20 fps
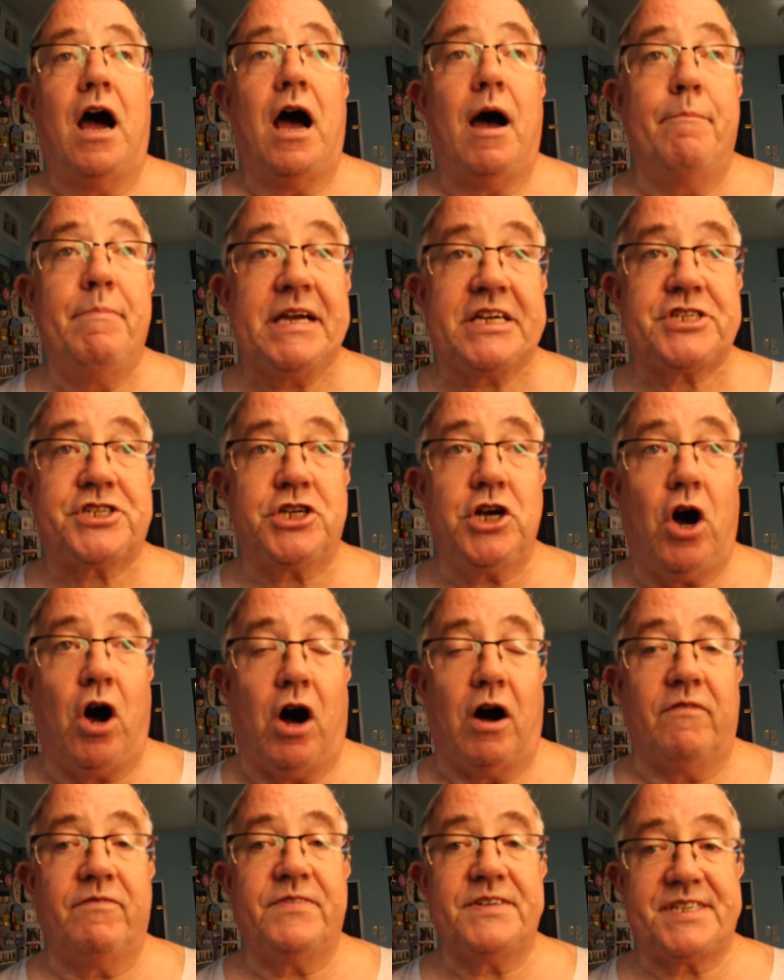a mixture
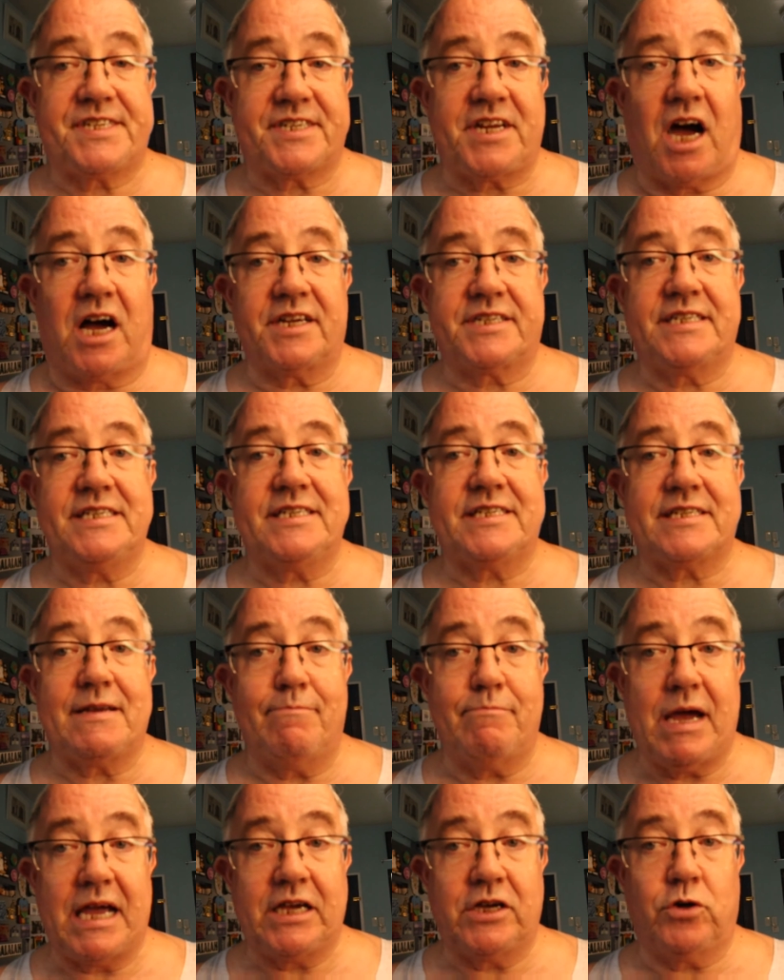of
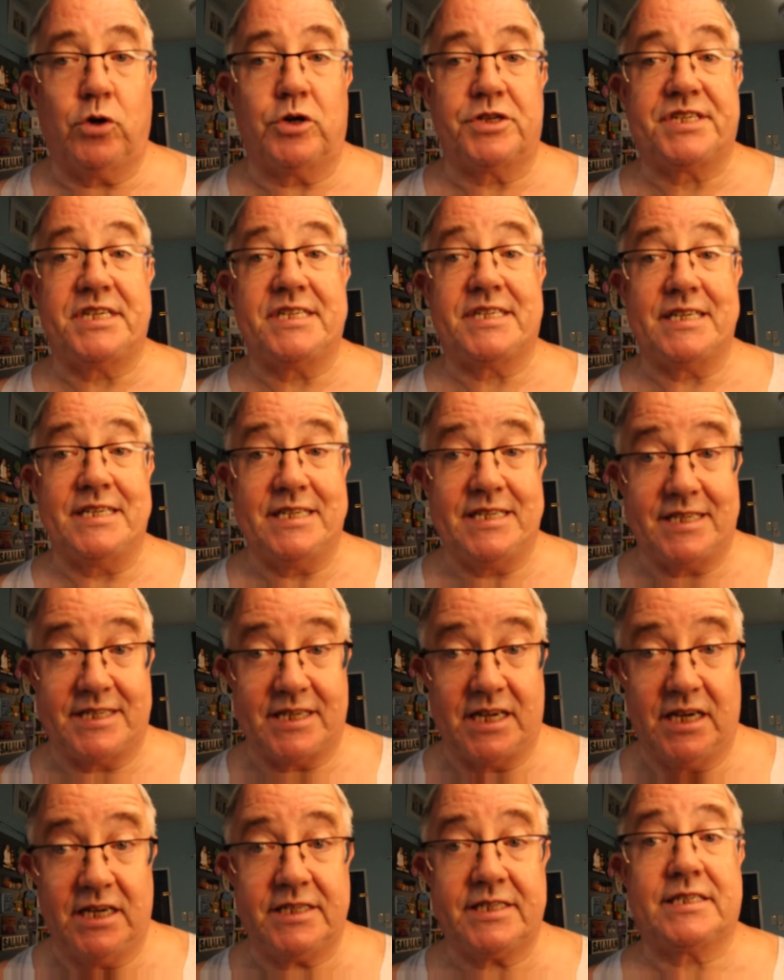starters, main courses, and
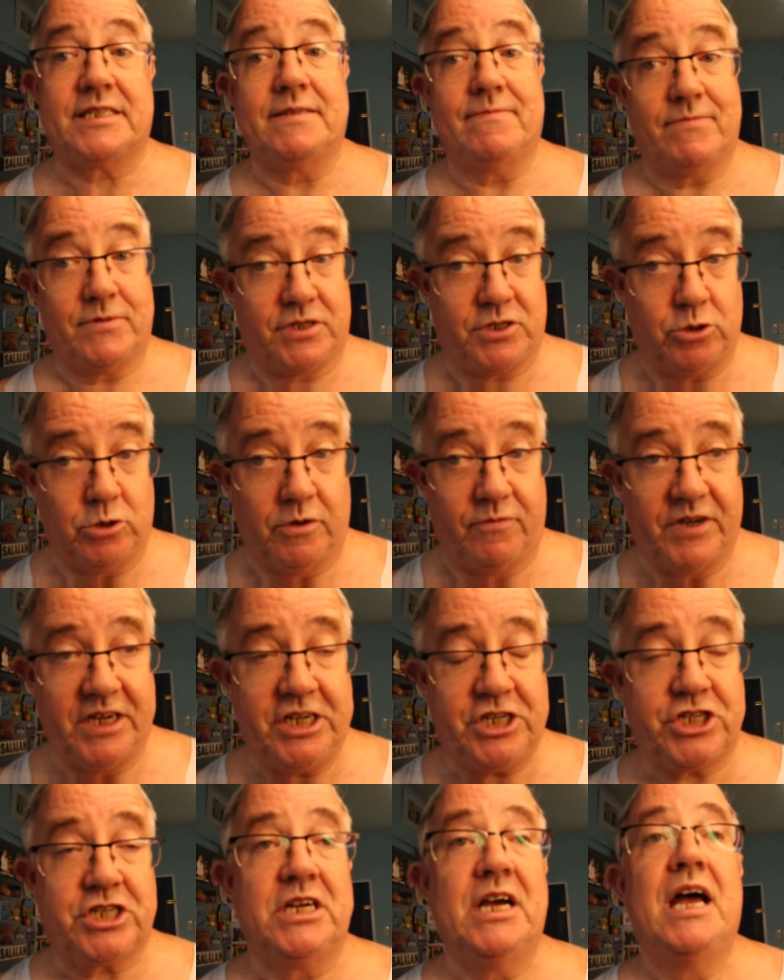desserts, two of
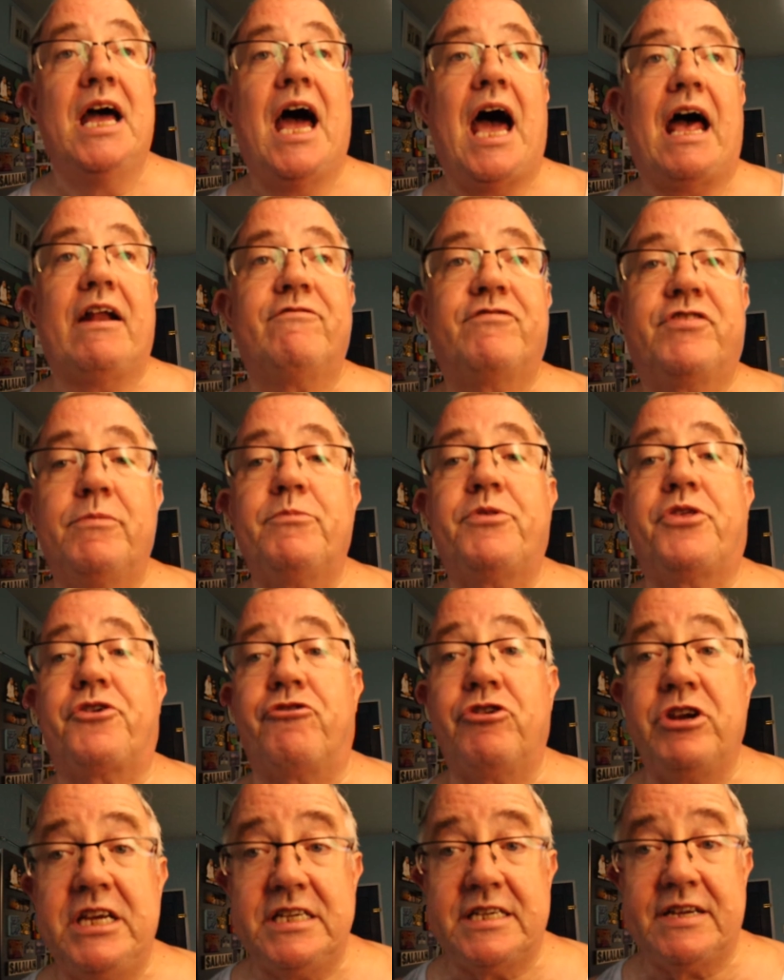each, and from
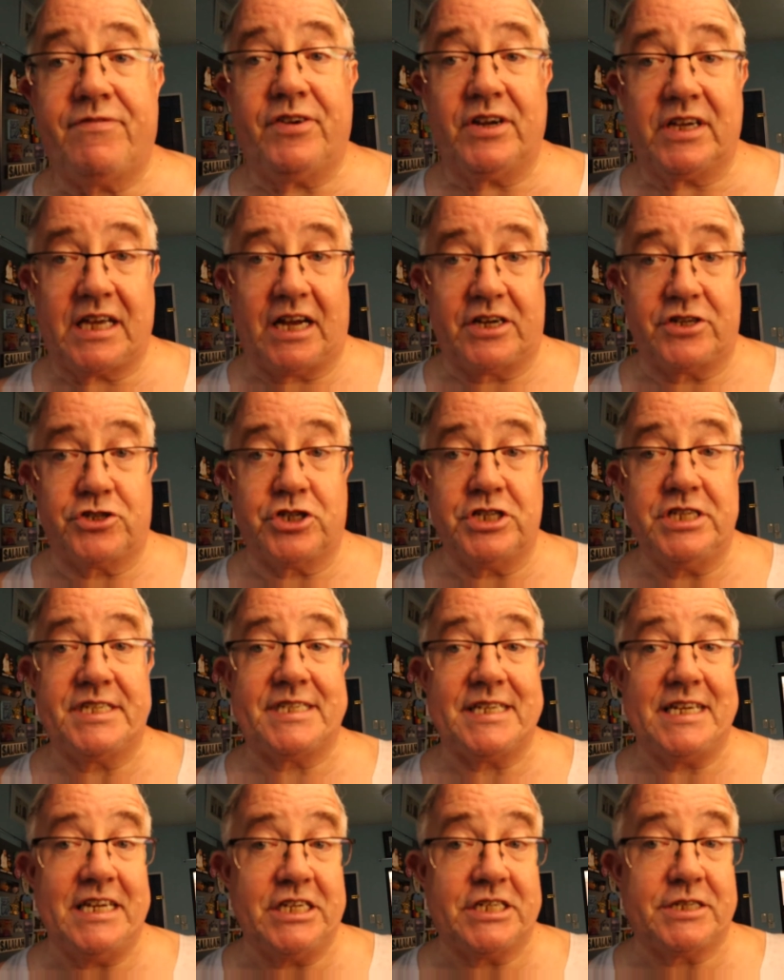three different
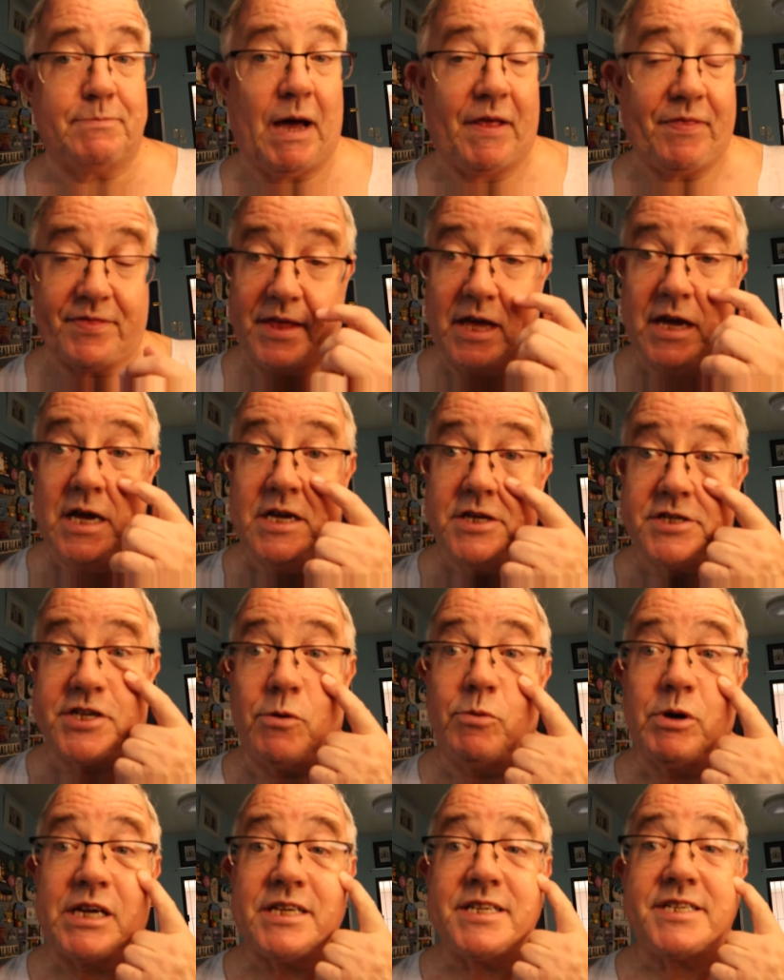countries each month.
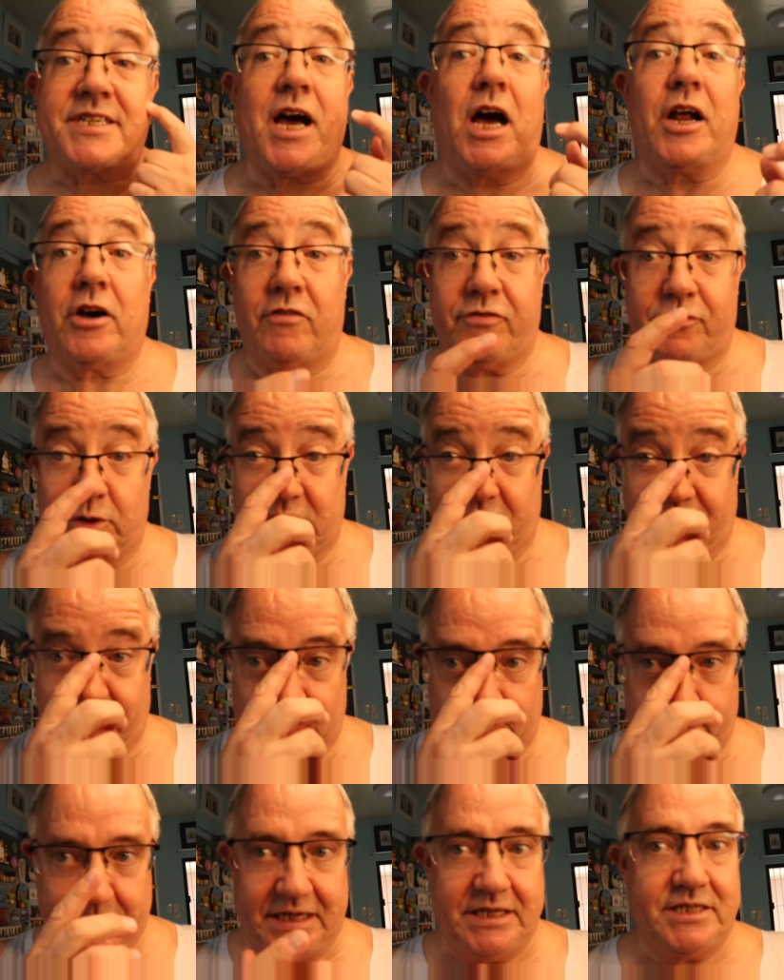So we're going to start off with the
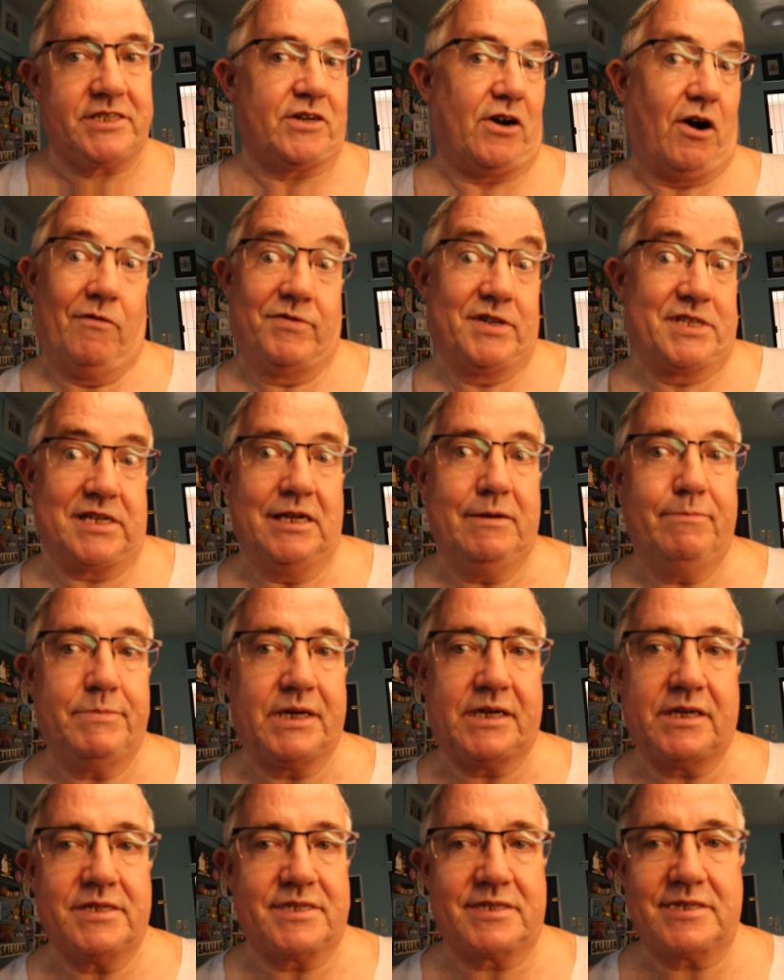Philippines, obviously,
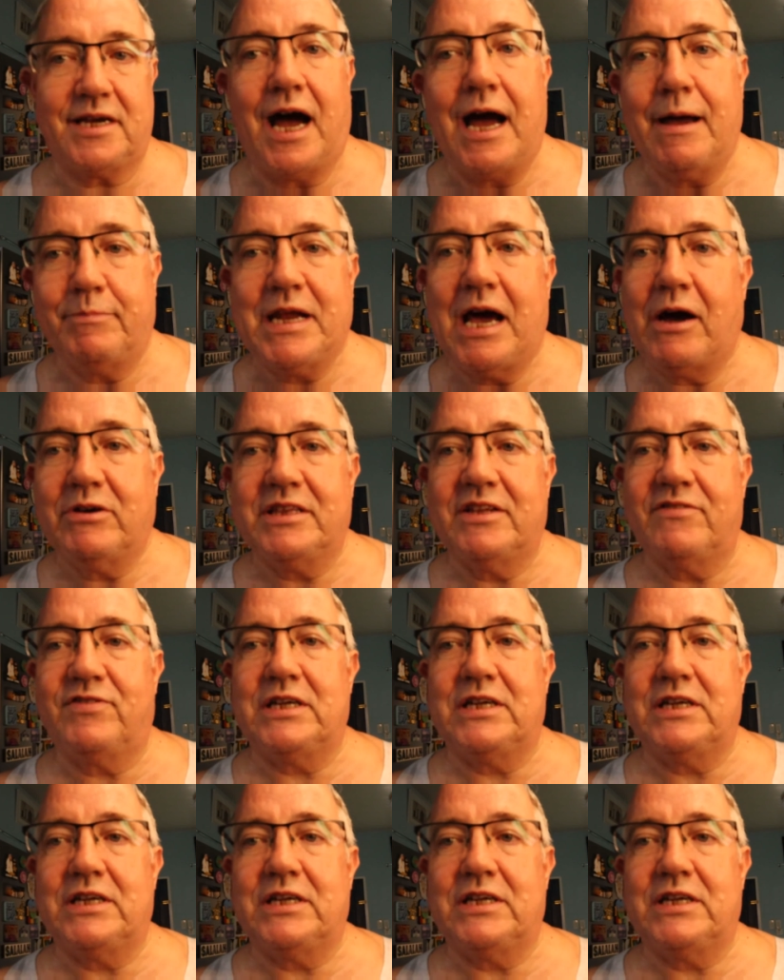because I'm now in the